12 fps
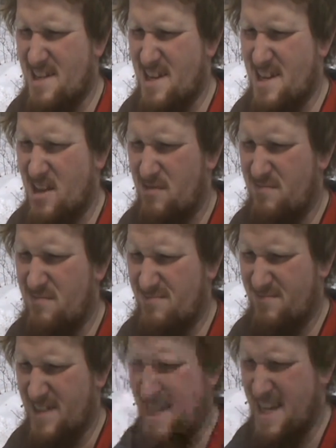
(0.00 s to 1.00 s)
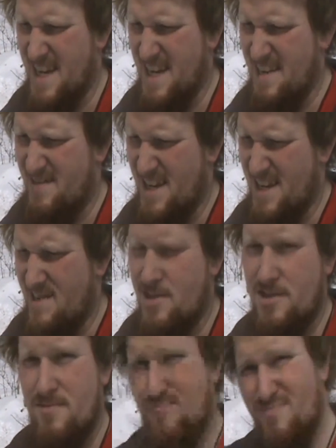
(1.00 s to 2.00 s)
I go, like in
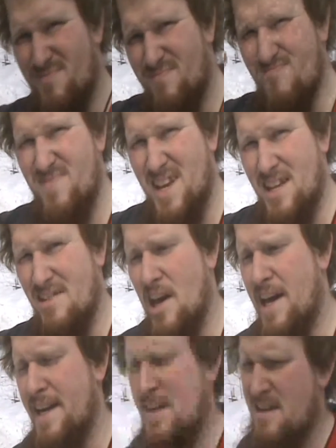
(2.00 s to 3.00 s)
line.